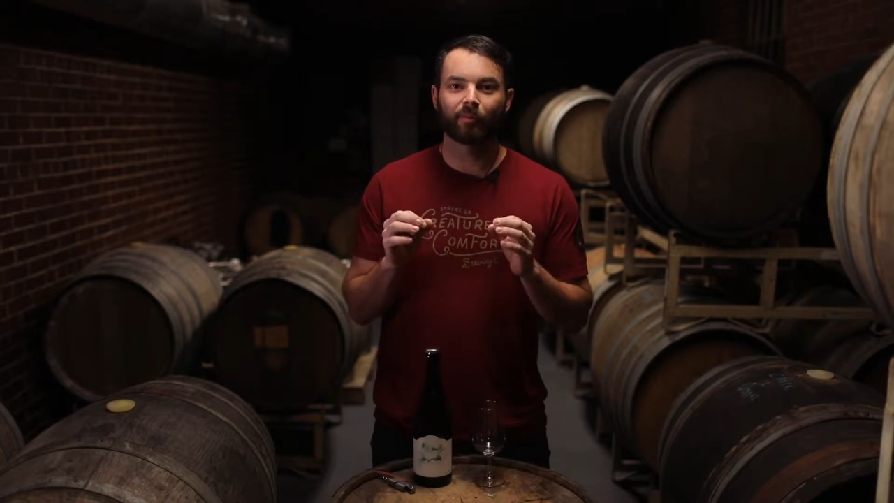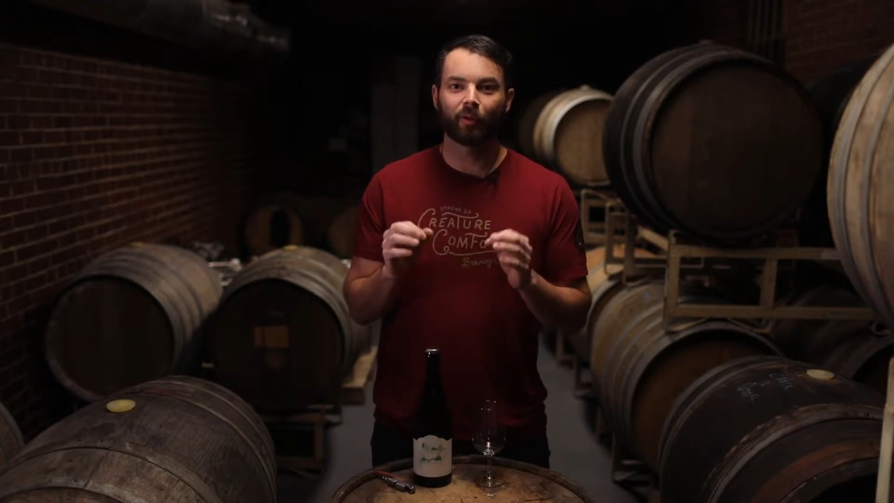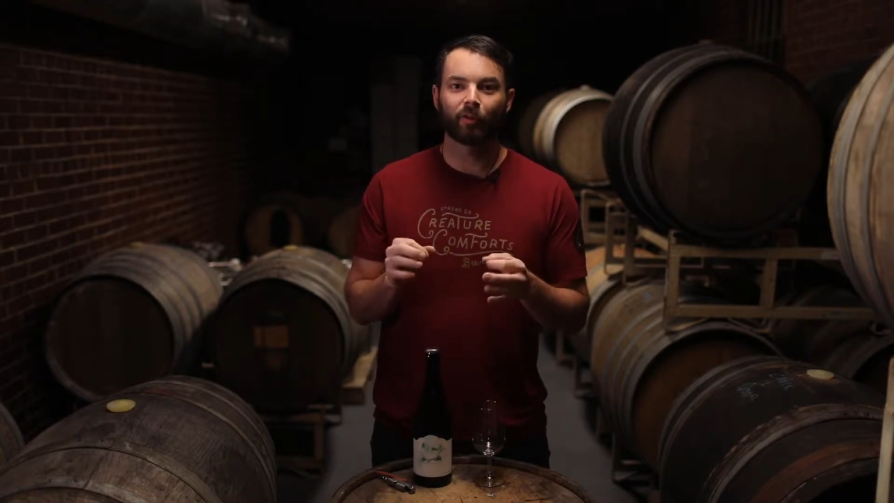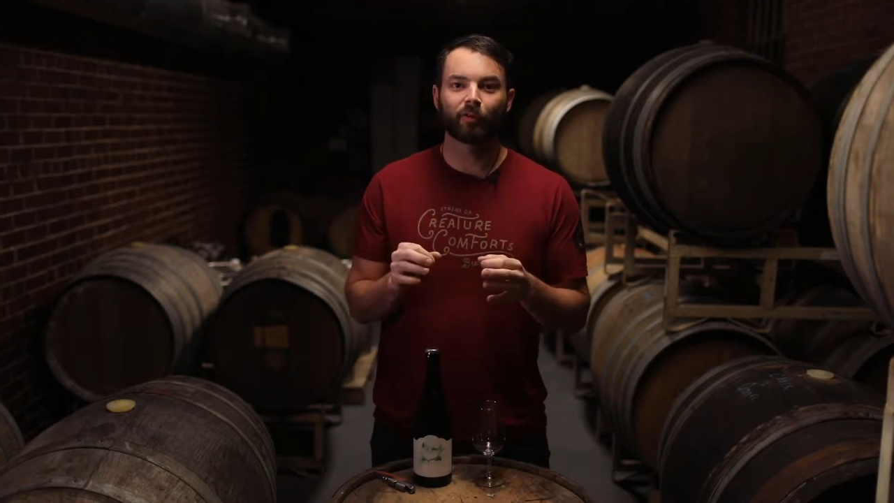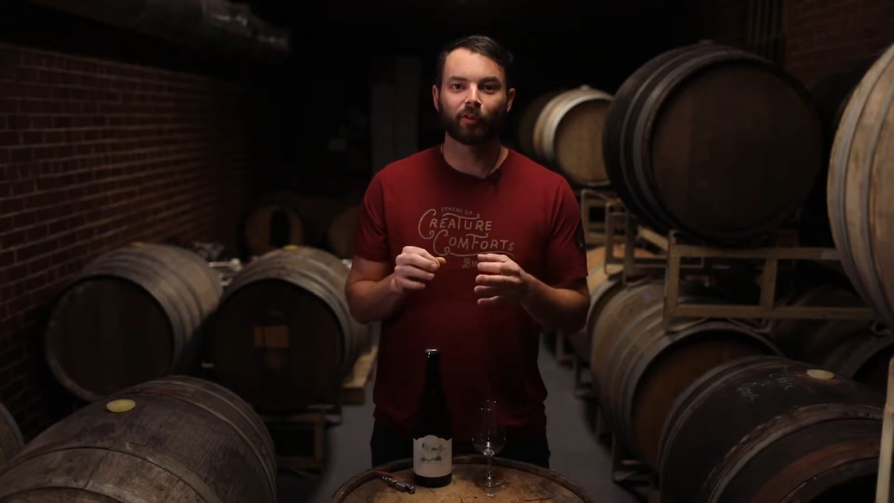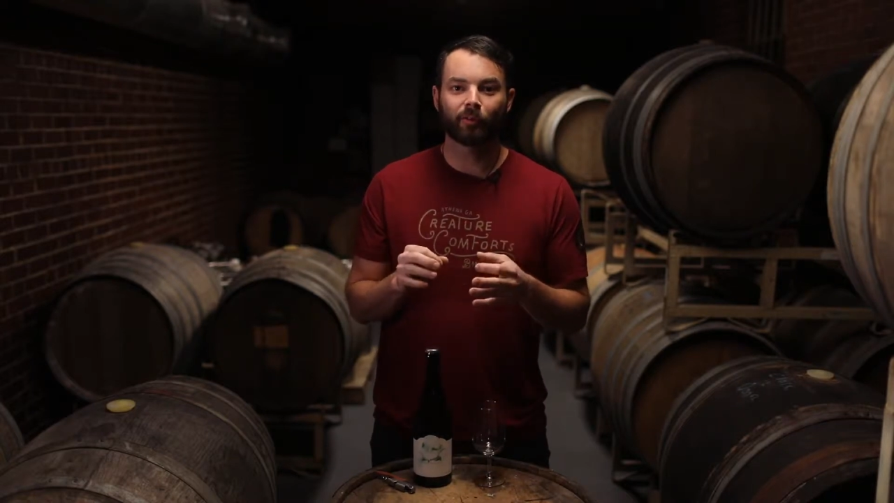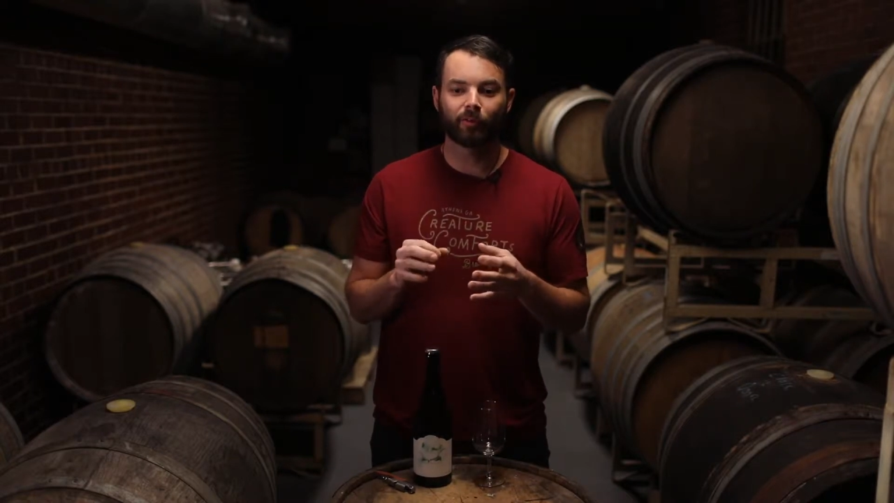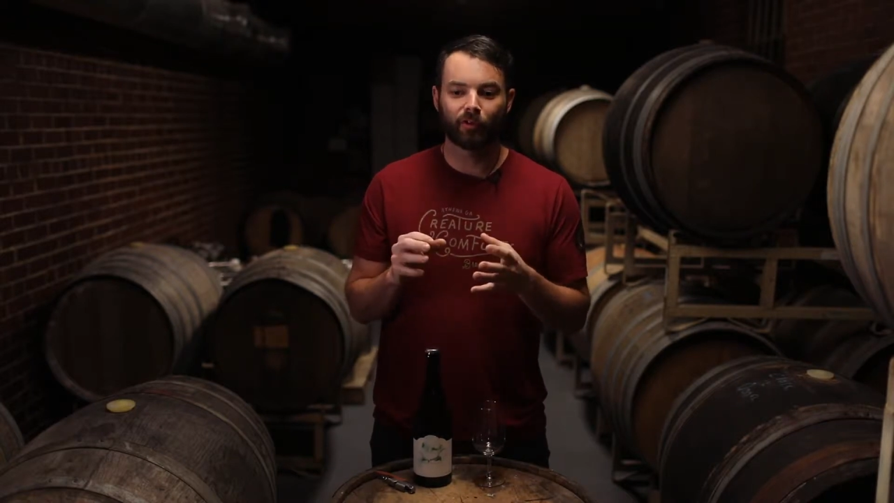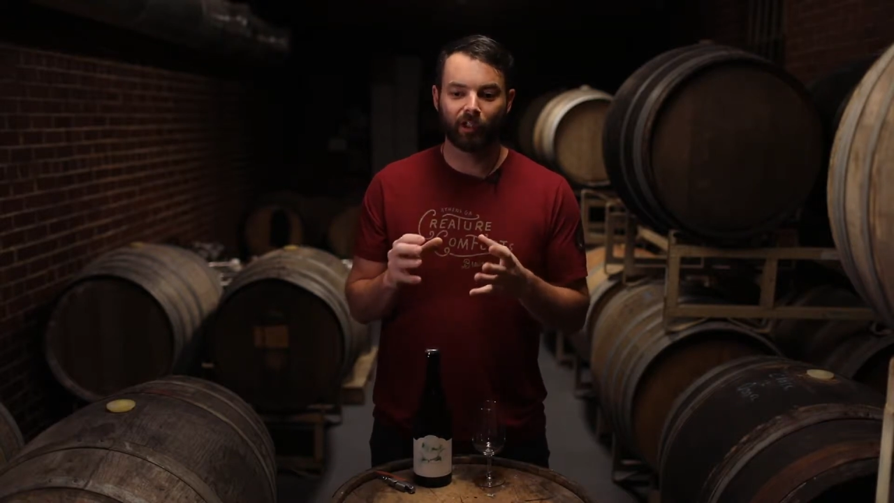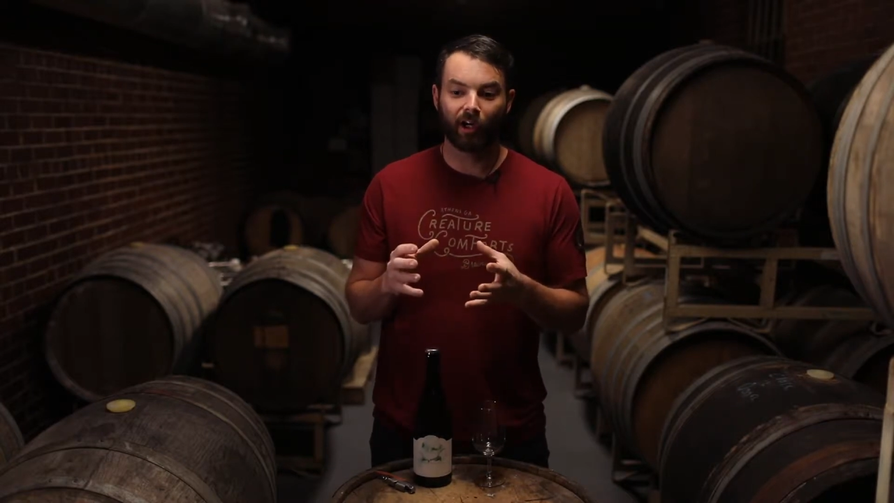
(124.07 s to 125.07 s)
beautiful
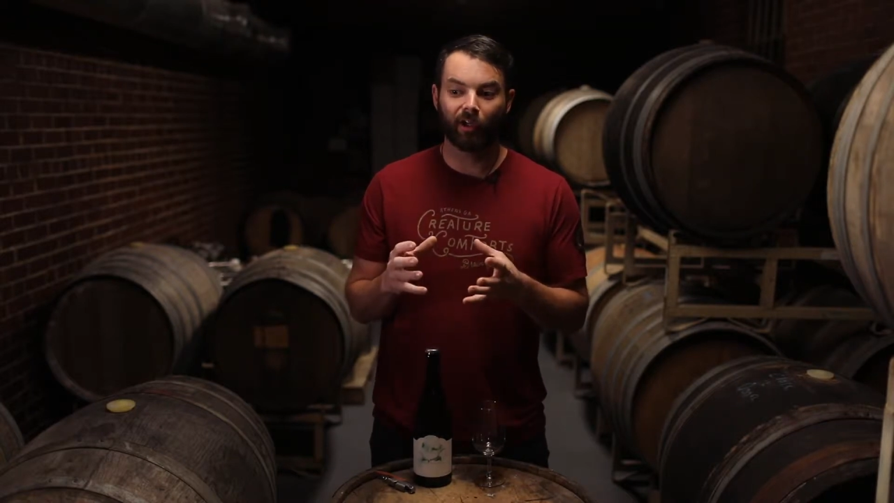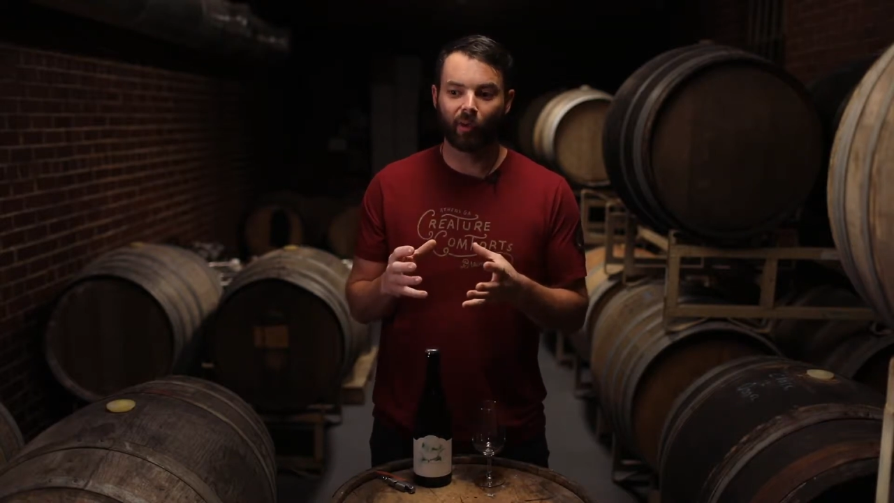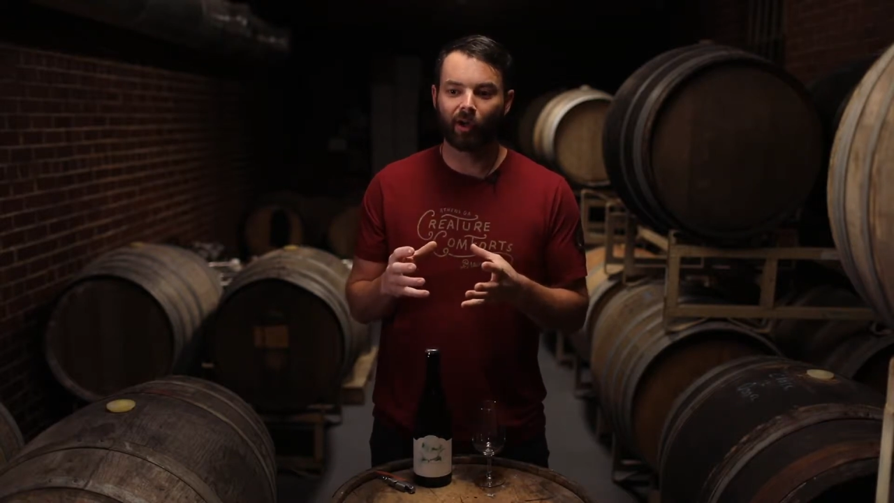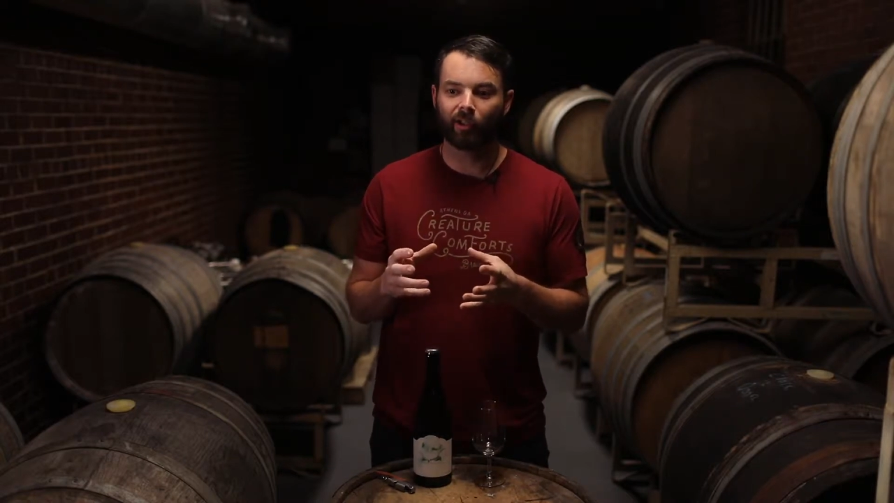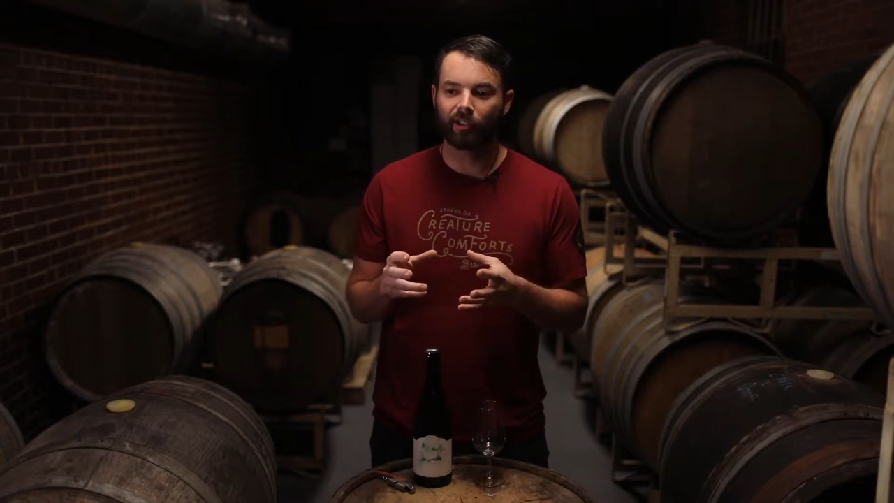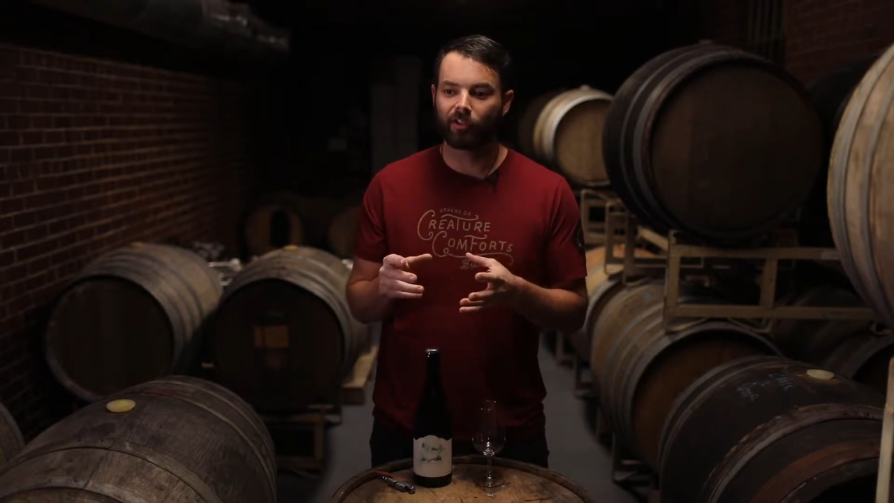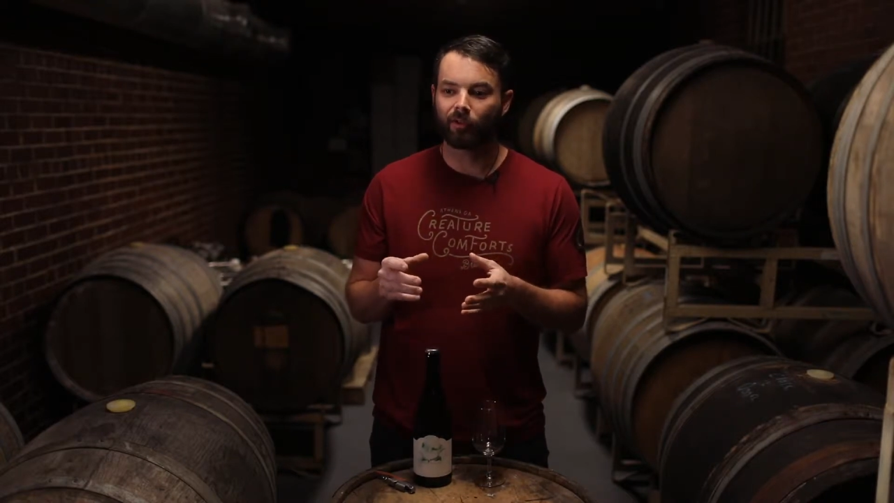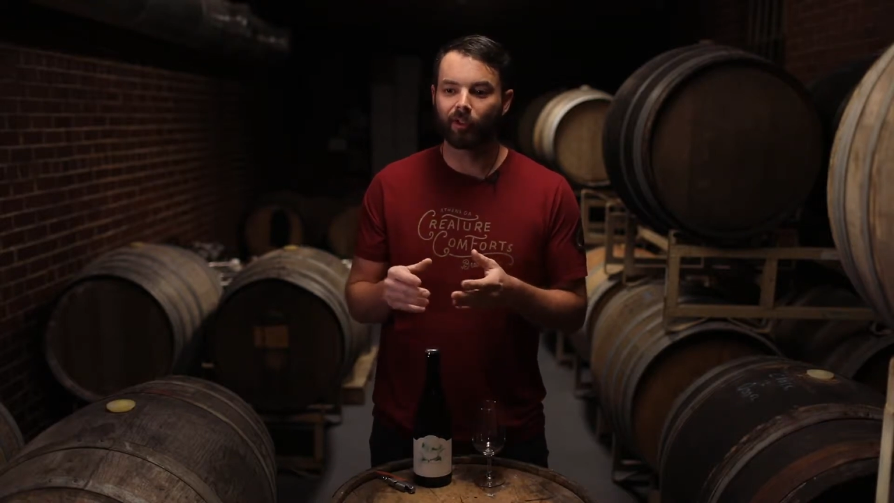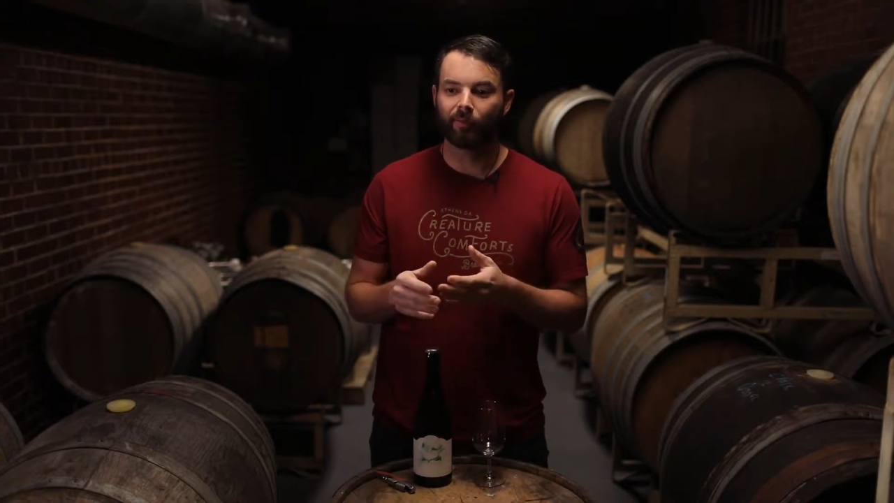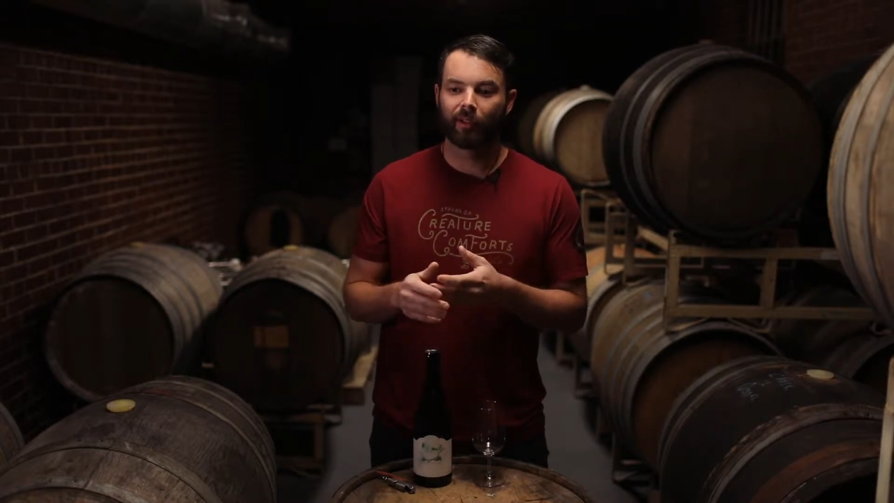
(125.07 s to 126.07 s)
cherry quality
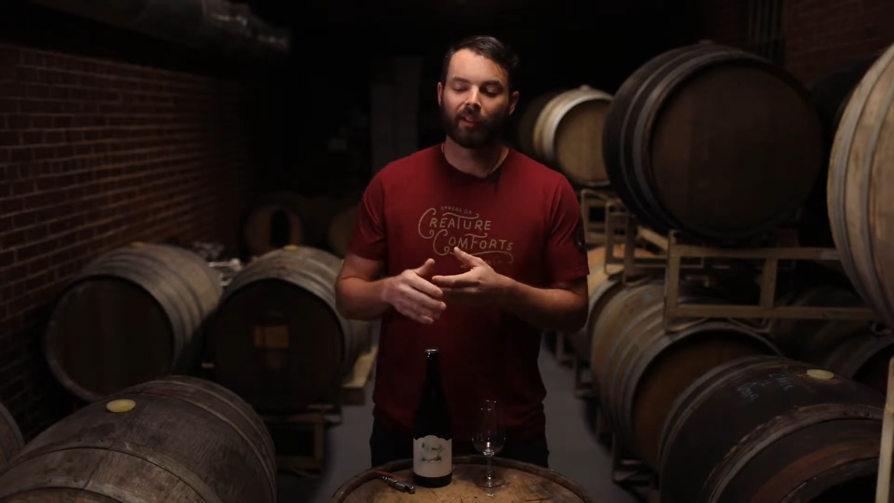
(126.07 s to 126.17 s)
to it.